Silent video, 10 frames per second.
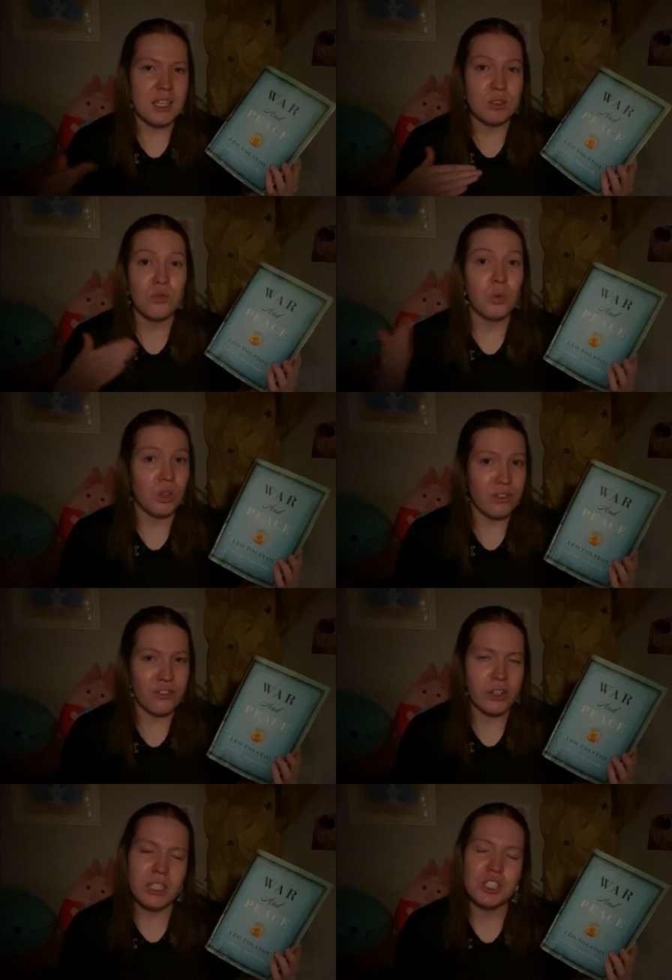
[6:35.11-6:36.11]
is full of
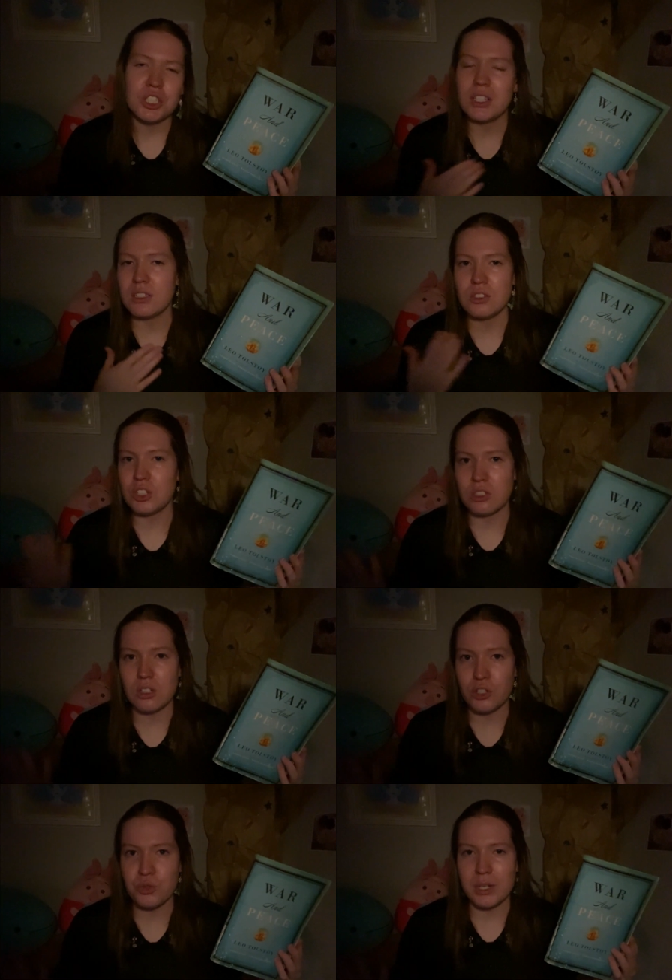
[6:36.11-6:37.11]
French that's
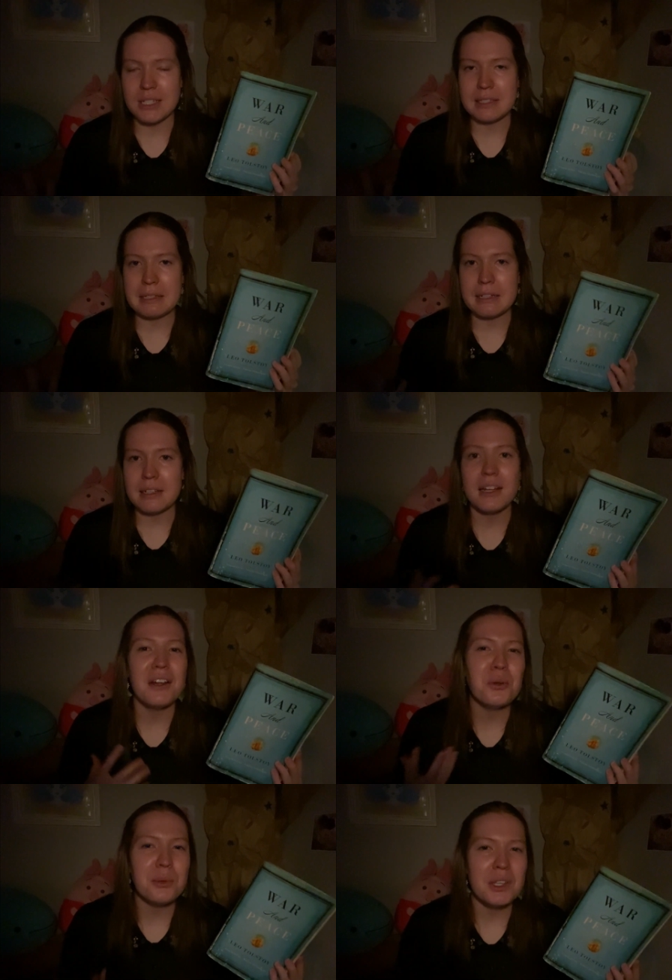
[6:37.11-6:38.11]
just not translated,
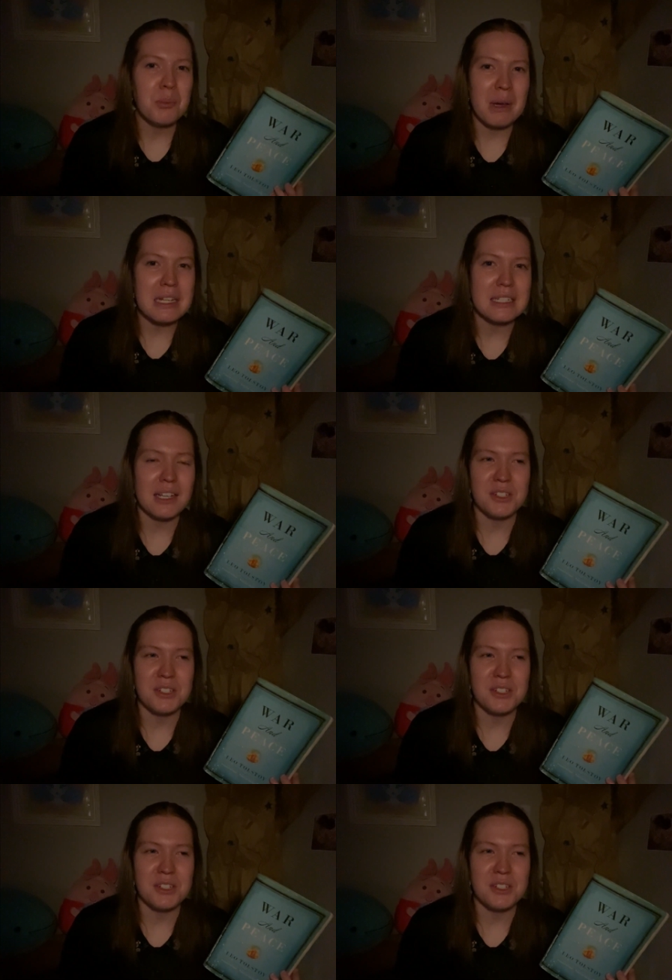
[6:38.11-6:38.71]
and I don't really mind it.